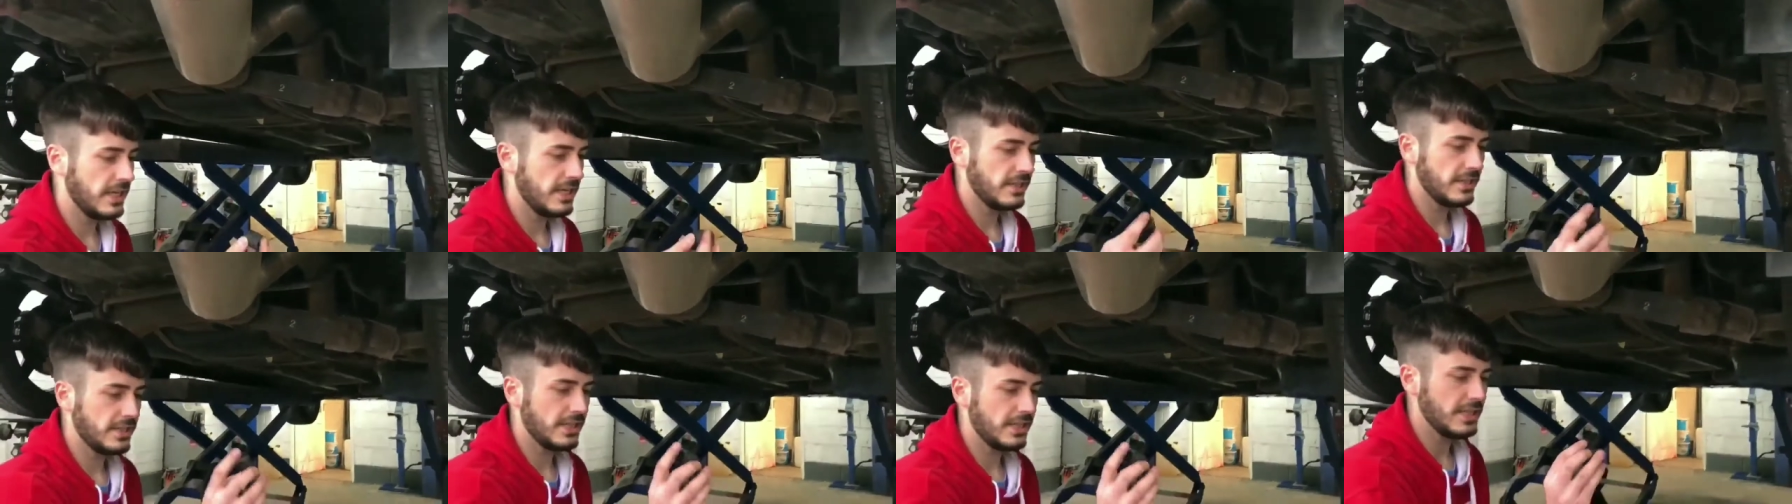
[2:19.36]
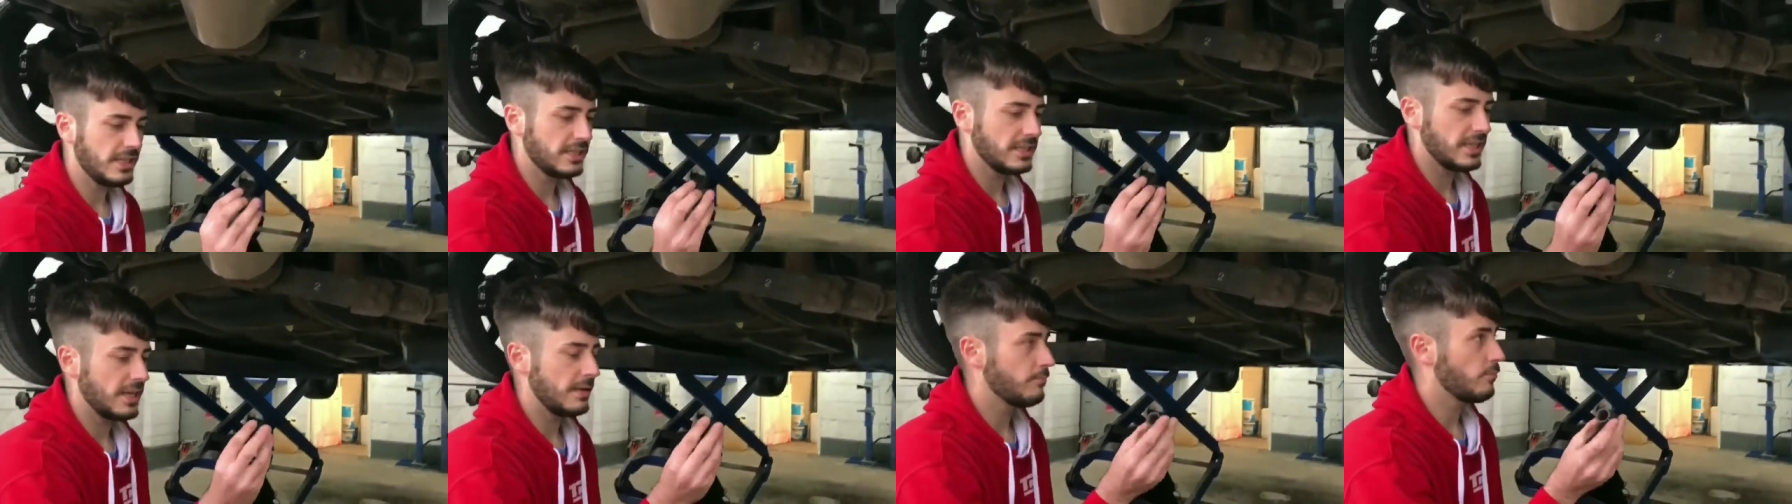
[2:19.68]
you need your
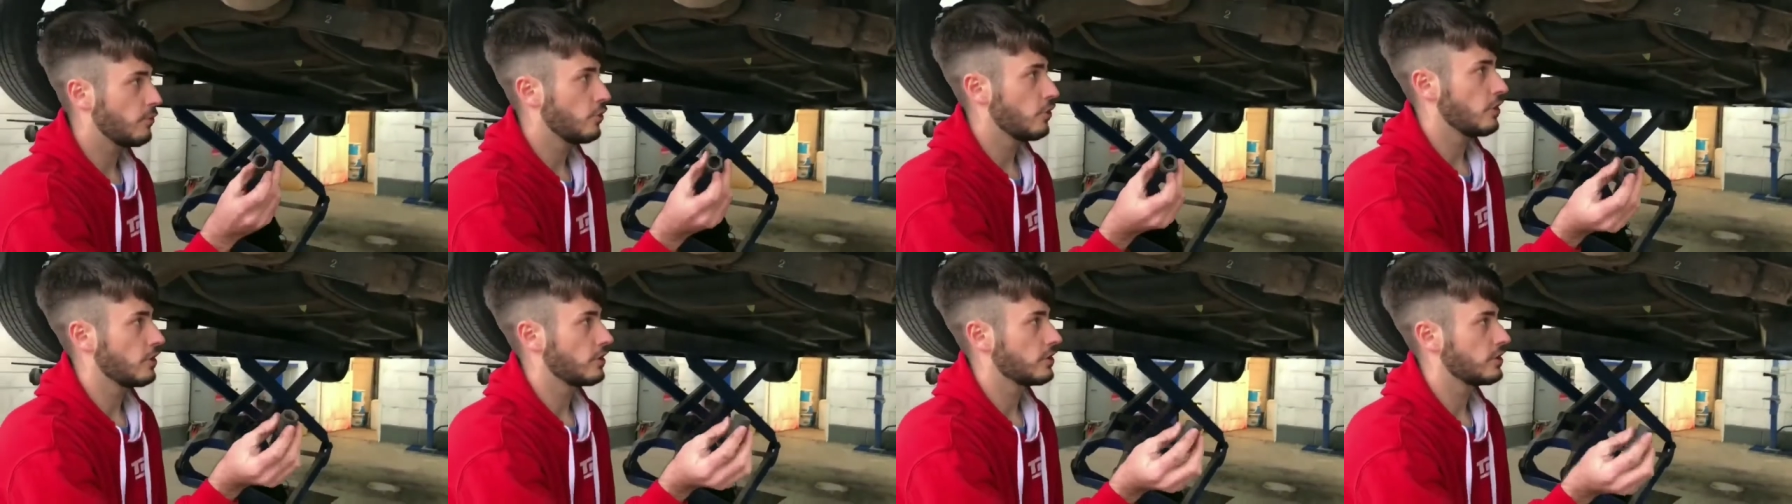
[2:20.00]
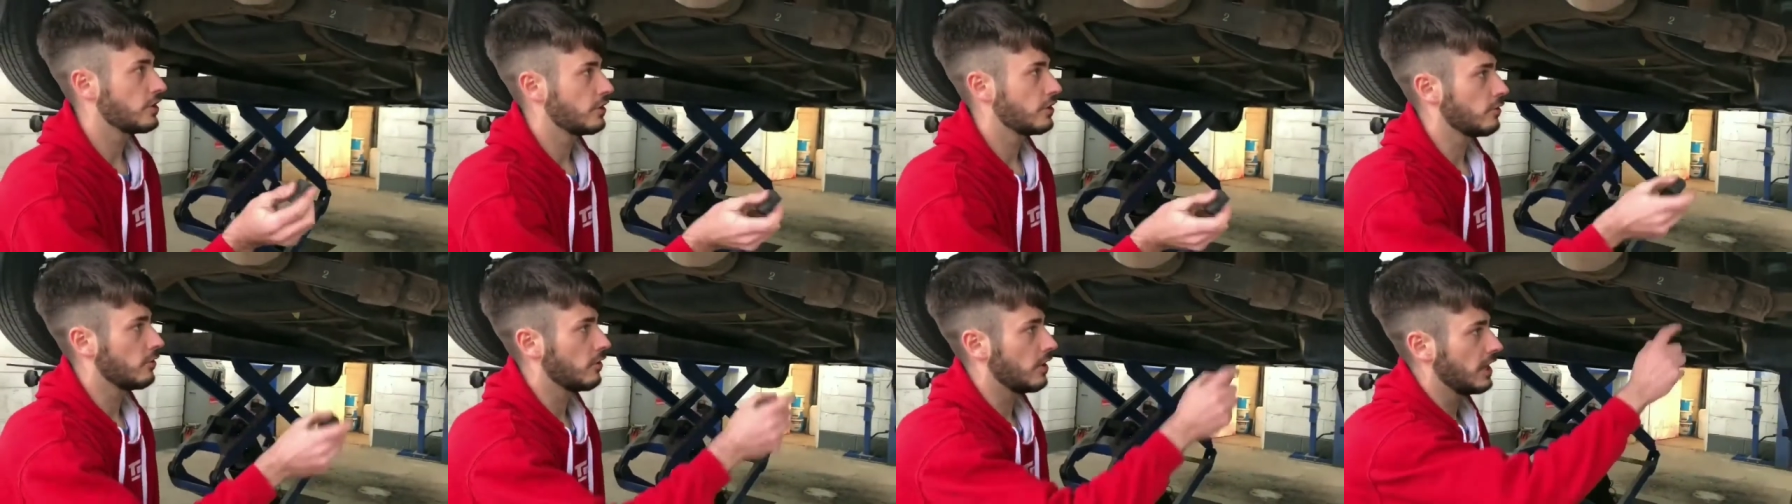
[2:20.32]
little 10 point
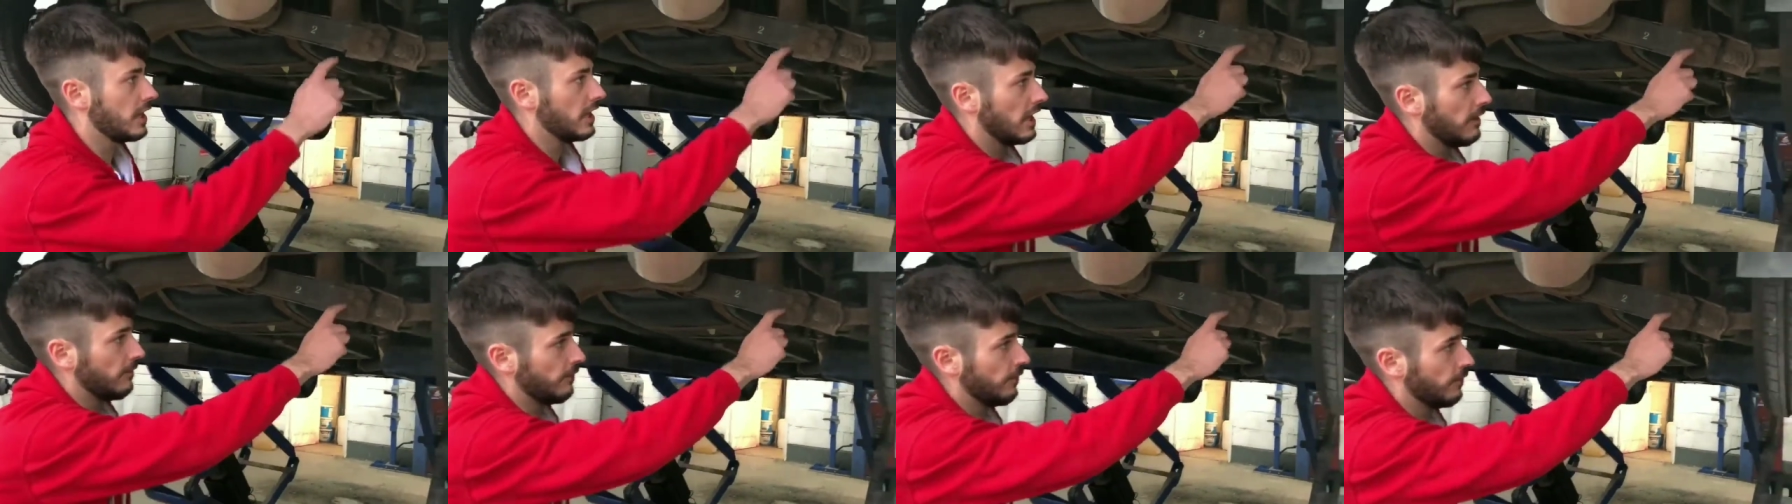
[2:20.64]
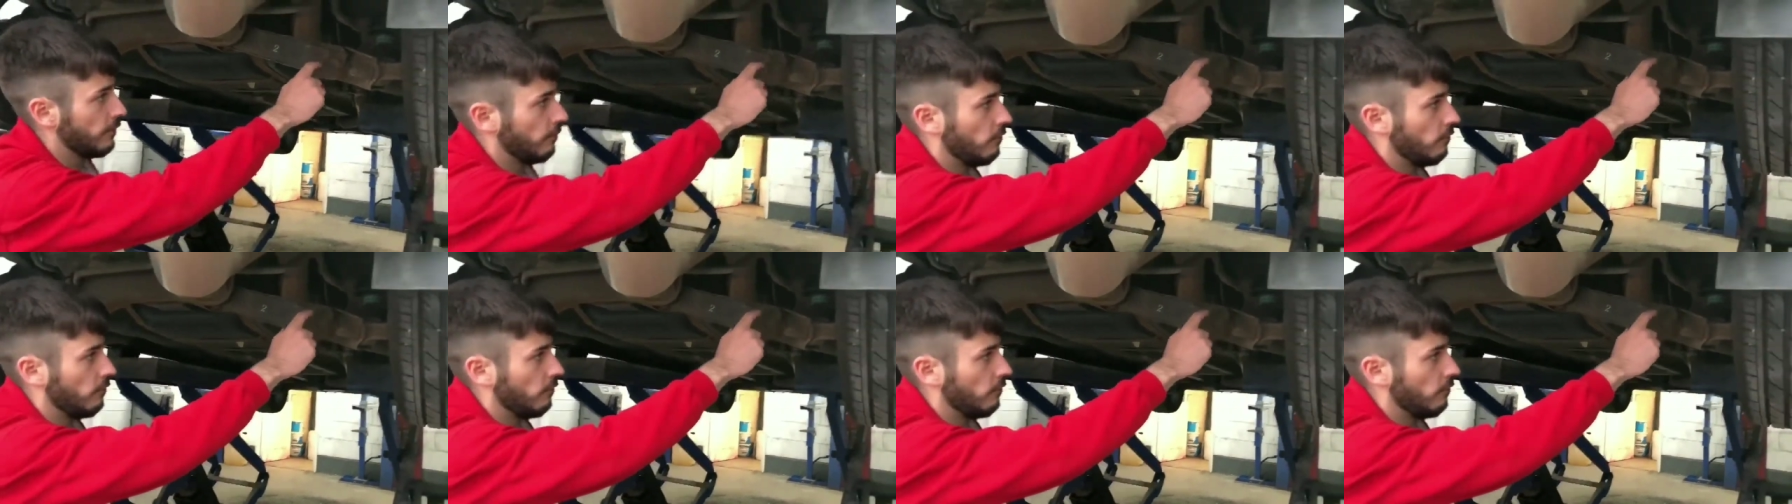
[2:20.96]
tool. Right? I have